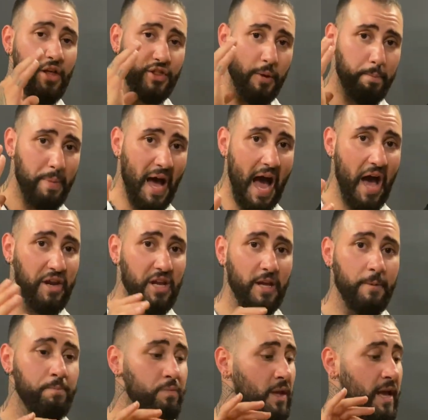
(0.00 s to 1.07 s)
The
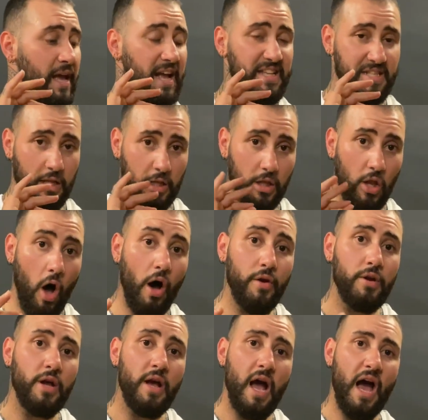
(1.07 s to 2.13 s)
padding is a
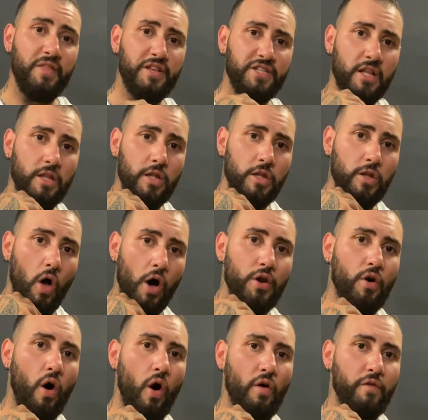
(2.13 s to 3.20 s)
lot, and there's a
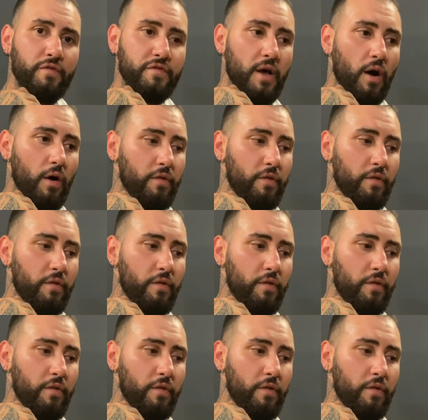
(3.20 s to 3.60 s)
lot of